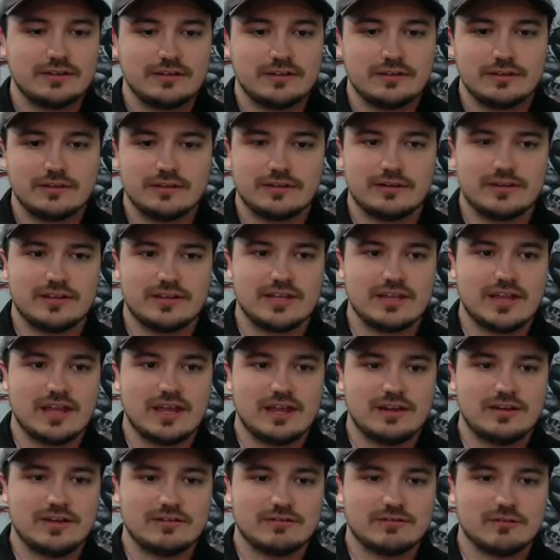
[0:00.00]
The other thing
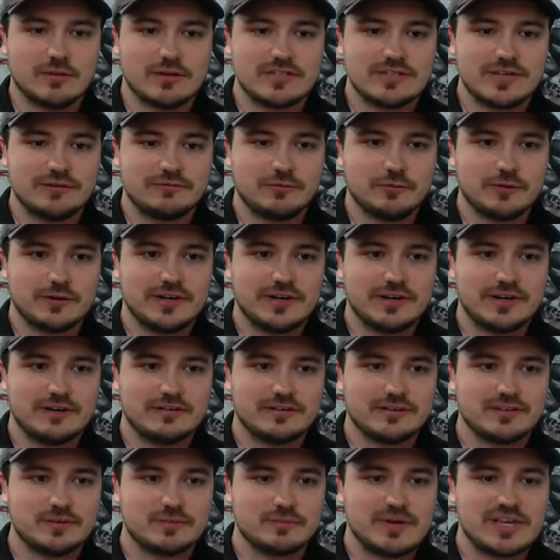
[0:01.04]
that you have to watch out for in here
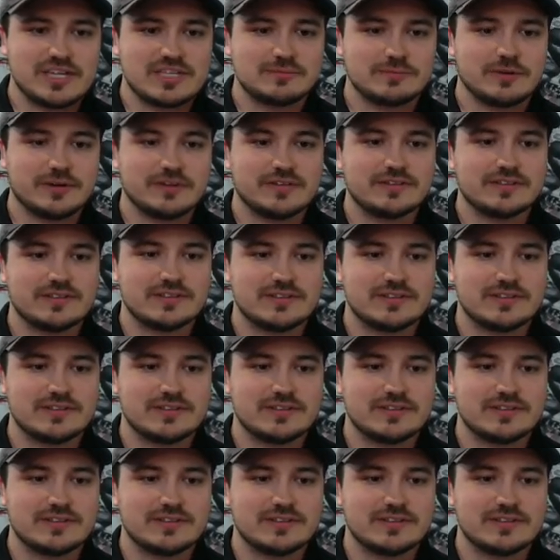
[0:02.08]
is the base spawns,